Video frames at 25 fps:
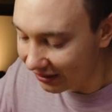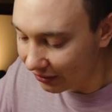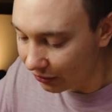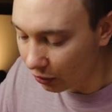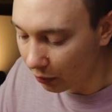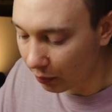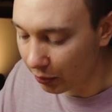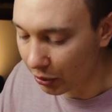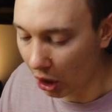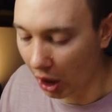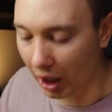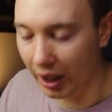
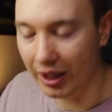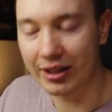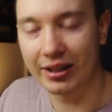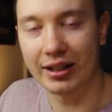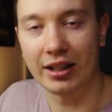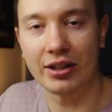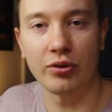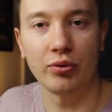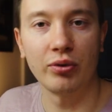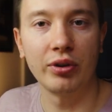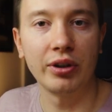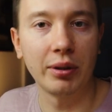To be honest, it
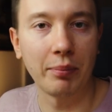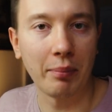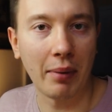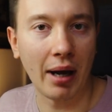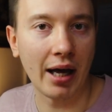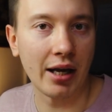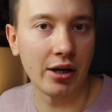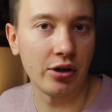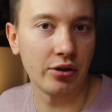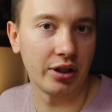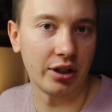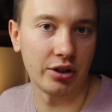doesn't really
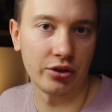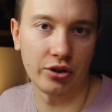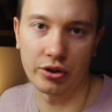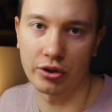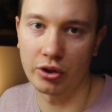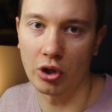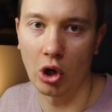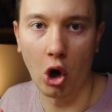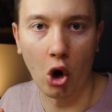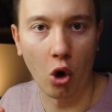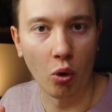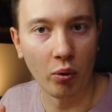matter. You can
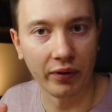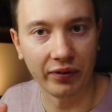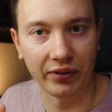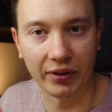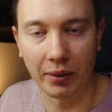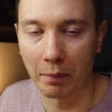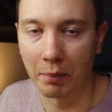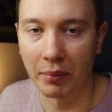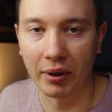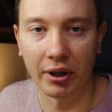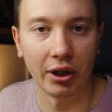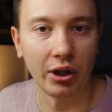just go with
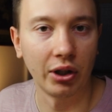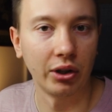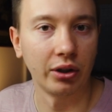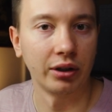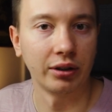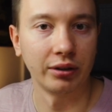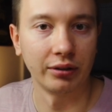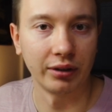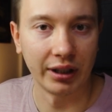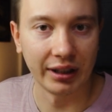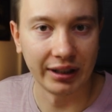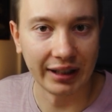the middle
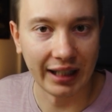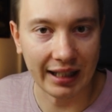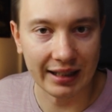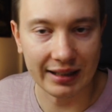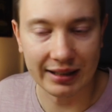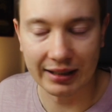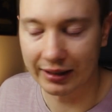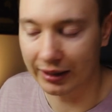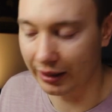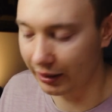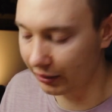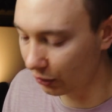and
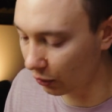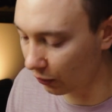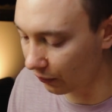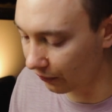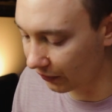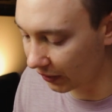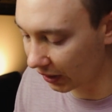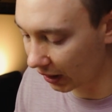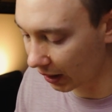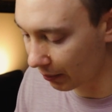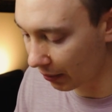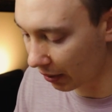that's it, and don't
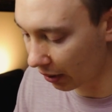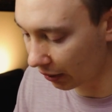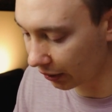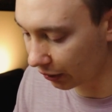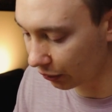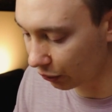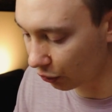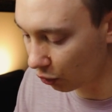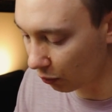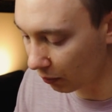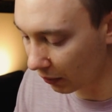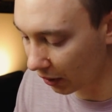think about
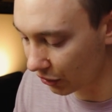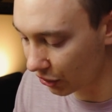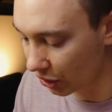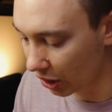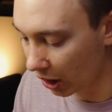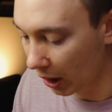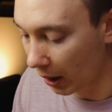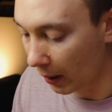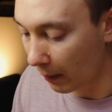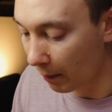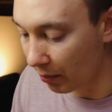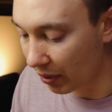it too much.
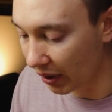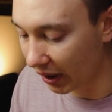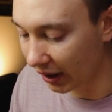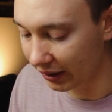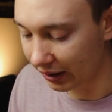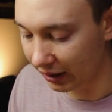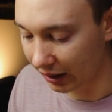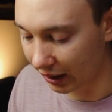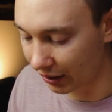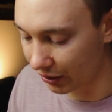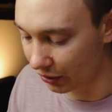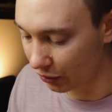
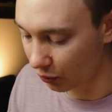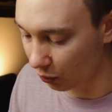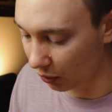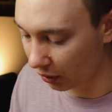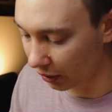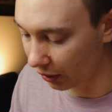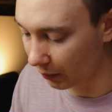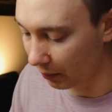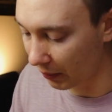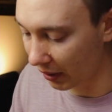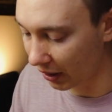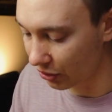But I just
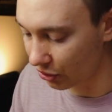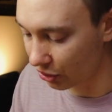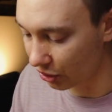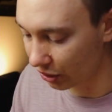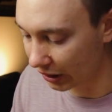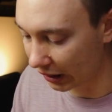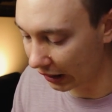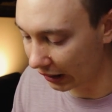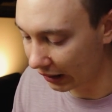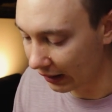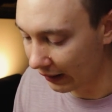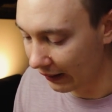want to mention
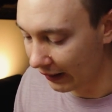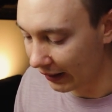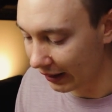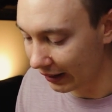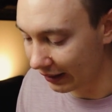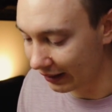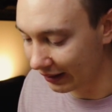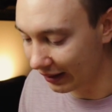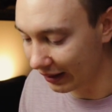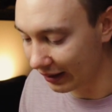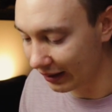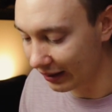that
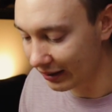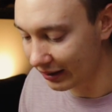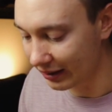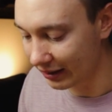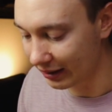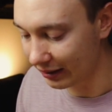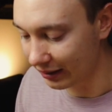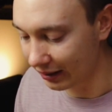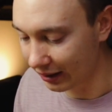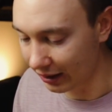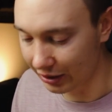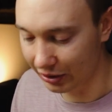
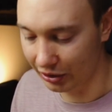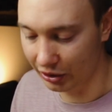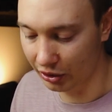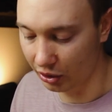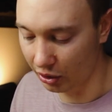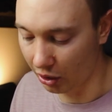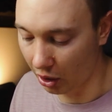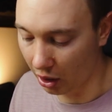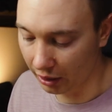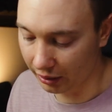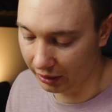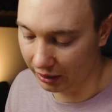it's
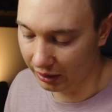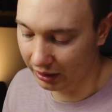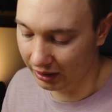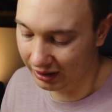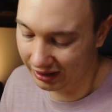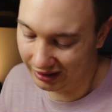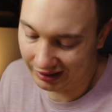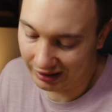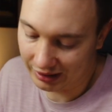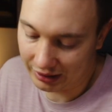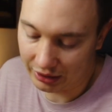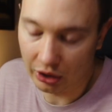
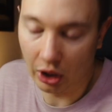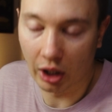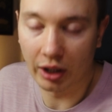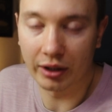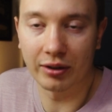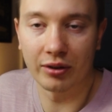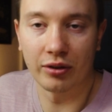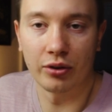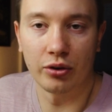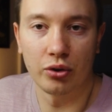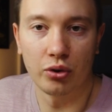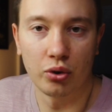
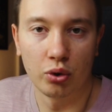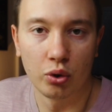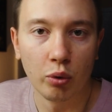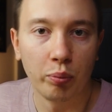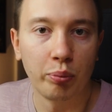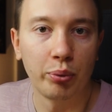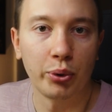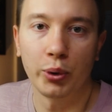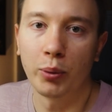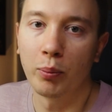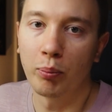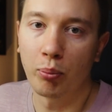not
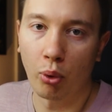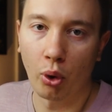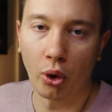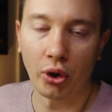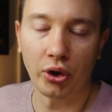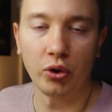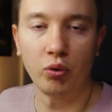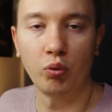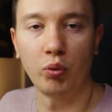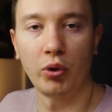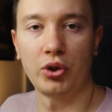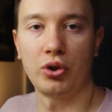super
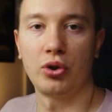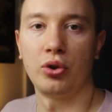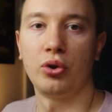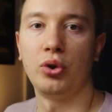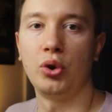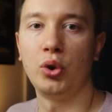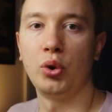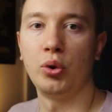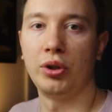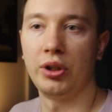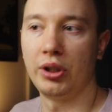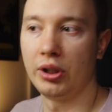important what you
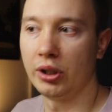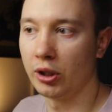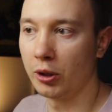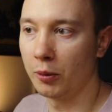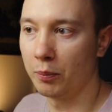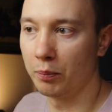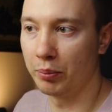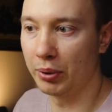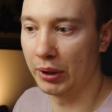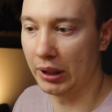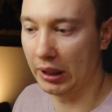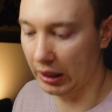do
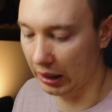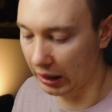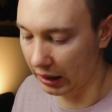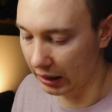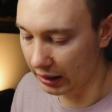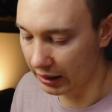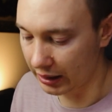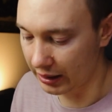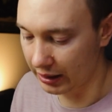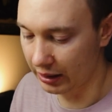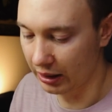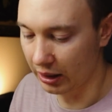here,
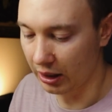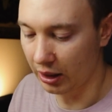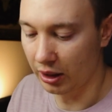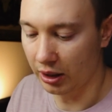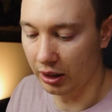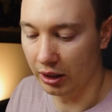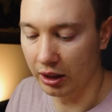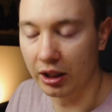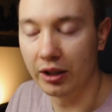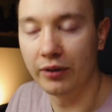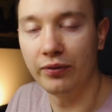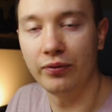because
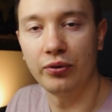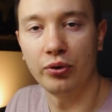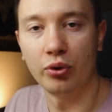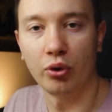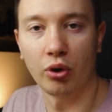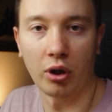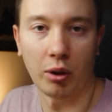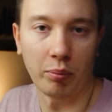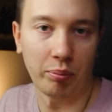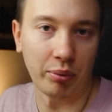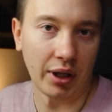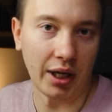if you
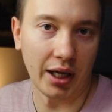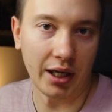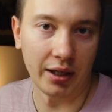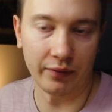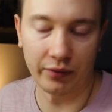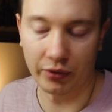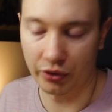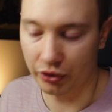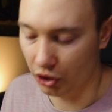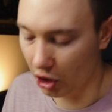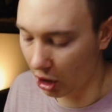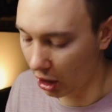are applying
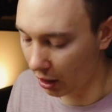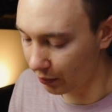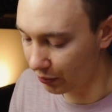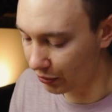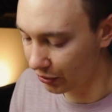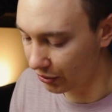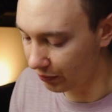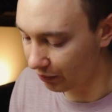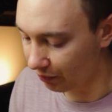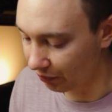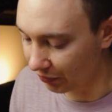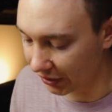for
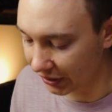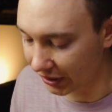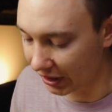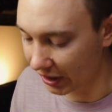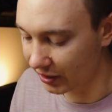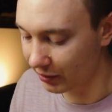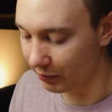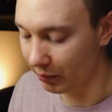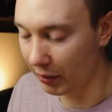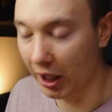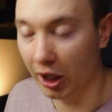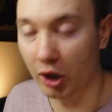jobs, it
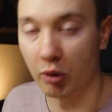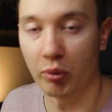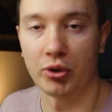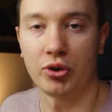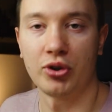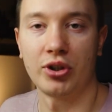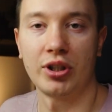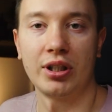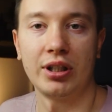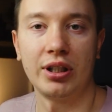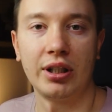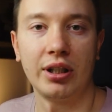doesn't matter what
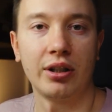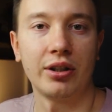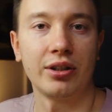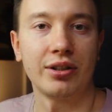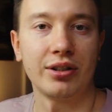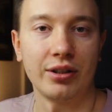you said here,